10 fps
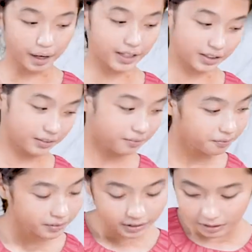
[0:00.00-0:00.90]
batter.
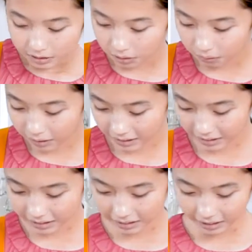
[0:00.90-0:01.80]
So one
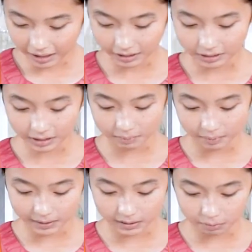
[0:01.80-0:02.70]
thing that actually
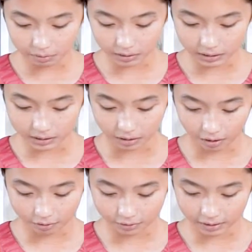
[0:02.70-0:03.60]
makes it really
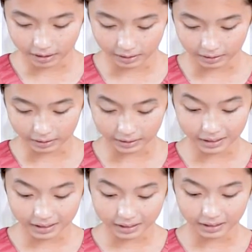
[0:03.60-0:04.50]
soft and
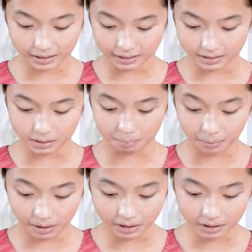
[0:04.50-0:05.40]
delicate is the
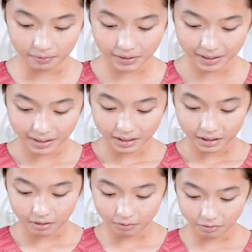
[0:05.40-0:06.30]
butter.
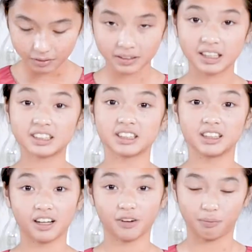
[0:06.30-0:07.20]
There's a
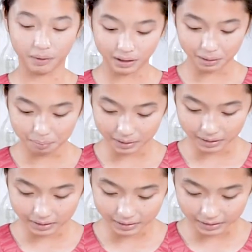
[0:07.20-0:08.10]
lot of butter
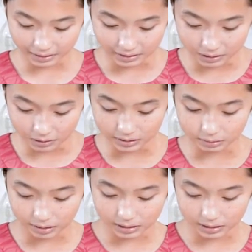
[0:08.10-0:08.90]
put into this